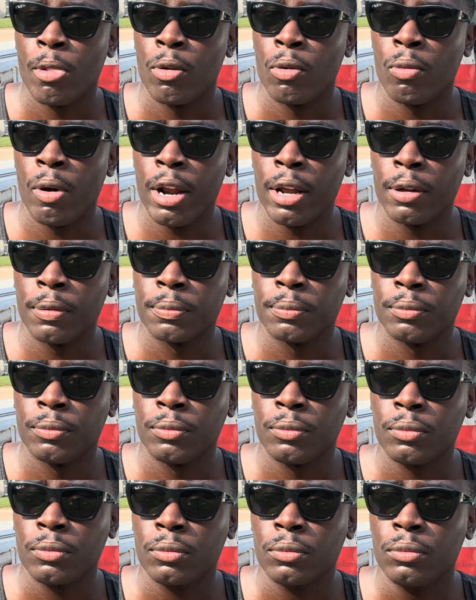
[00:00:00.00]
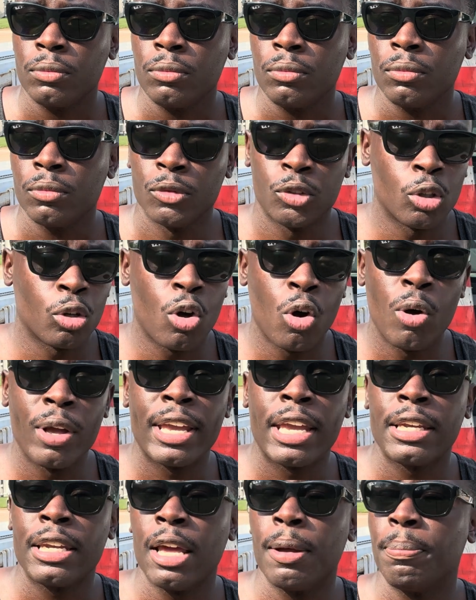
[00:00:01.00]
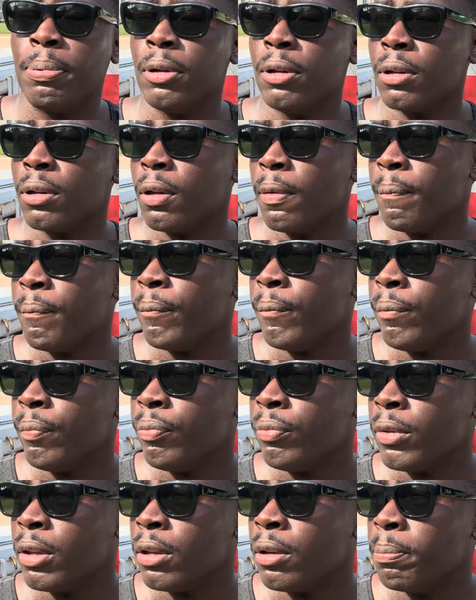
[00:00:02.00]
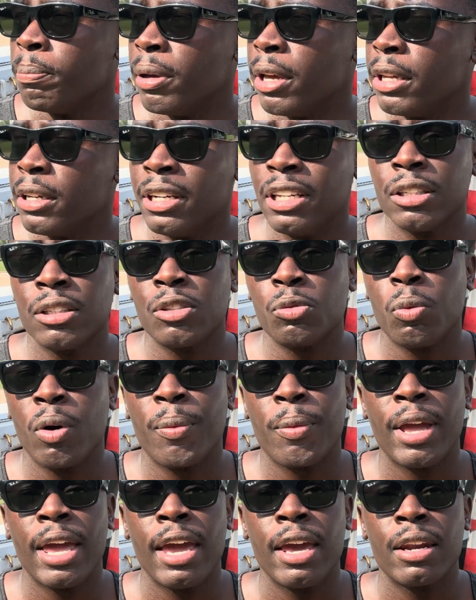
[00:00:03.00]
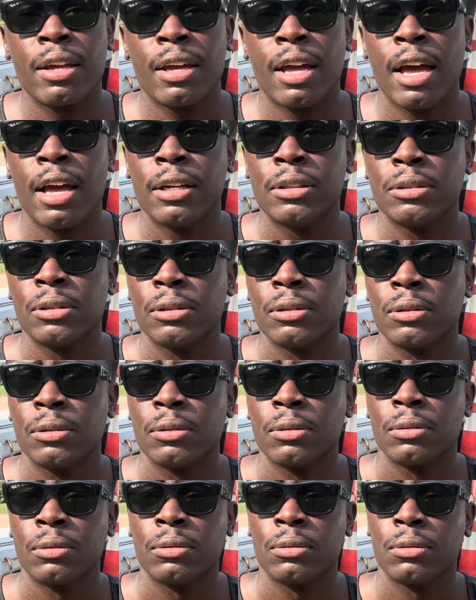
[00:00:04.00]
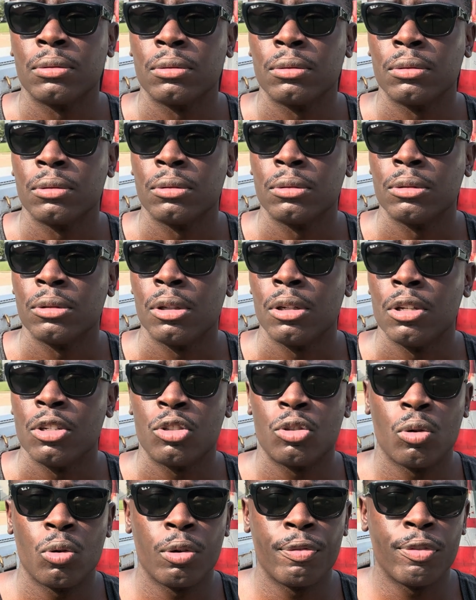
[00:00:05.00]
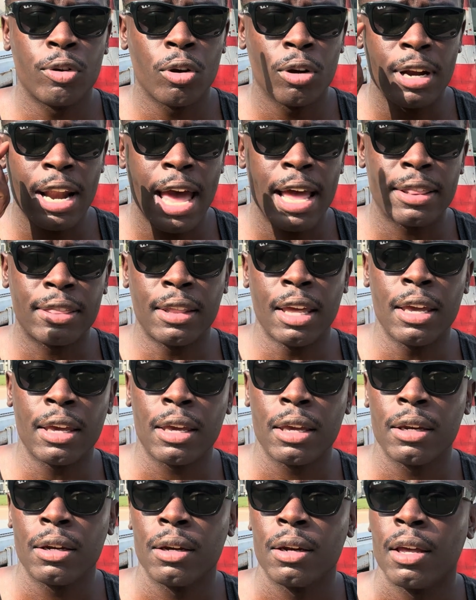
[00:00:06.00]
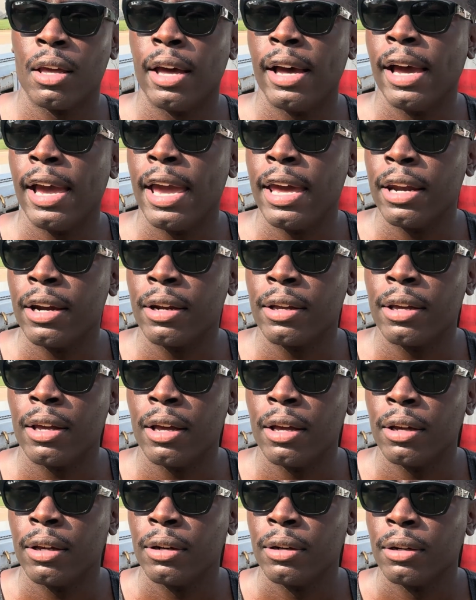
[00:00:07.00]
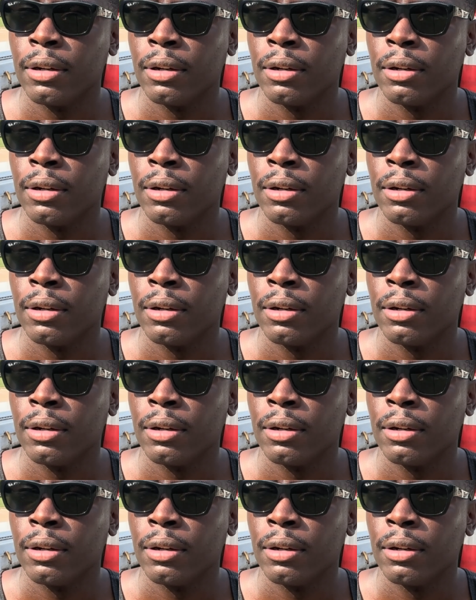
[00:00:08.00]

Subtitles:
right? So go and get that book. But this is where we headed, guys. So if you're not thinking ahead of the gun,